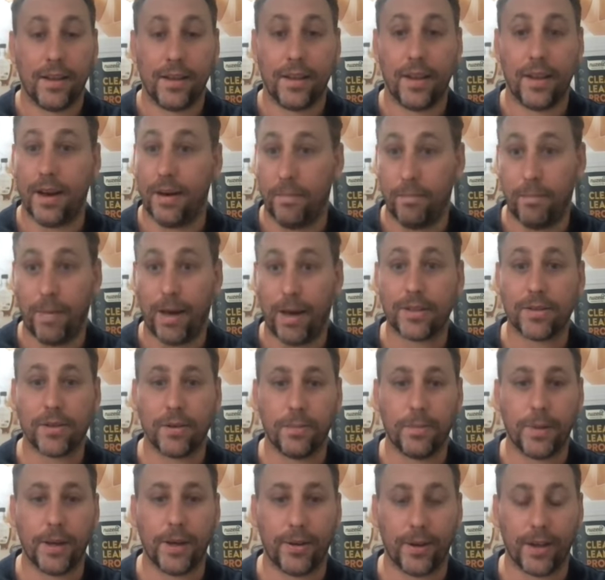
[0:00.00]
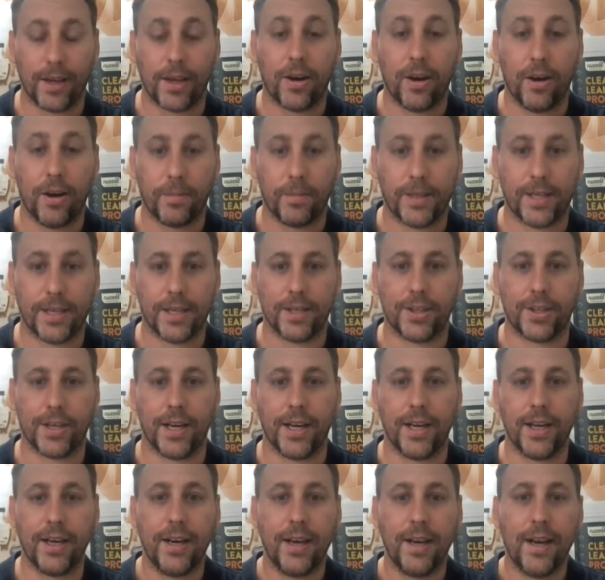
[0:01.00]
muscle building
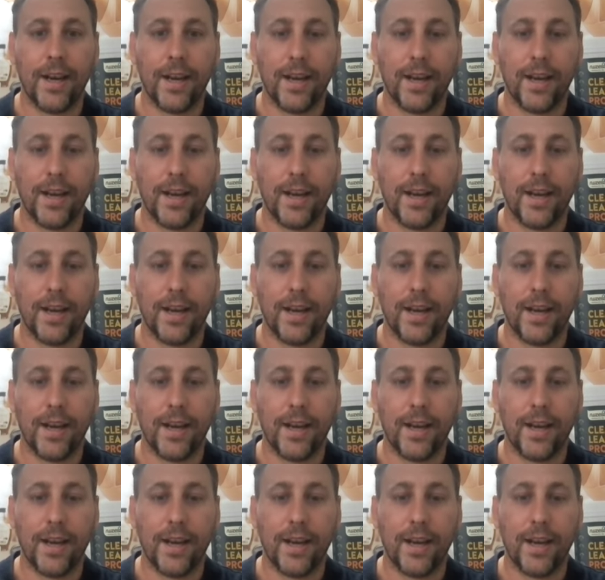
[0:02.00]
competition.